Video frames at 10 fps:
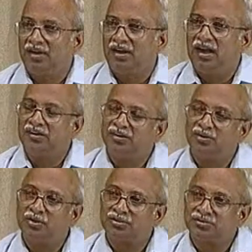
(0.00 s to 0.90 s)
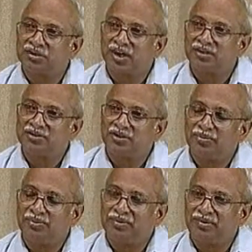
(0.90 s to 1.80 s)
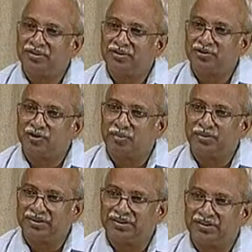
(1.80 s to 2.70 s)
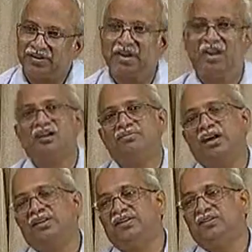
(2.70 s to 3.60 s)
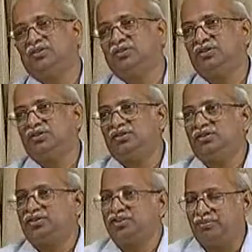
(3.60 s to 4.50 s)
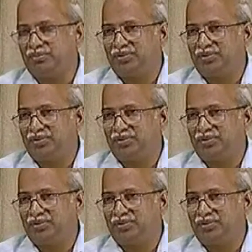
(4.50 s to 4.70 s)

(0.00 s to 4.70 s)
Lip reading: and it goes to the hull shop, prefabrication shop, etc., and finally to the ship.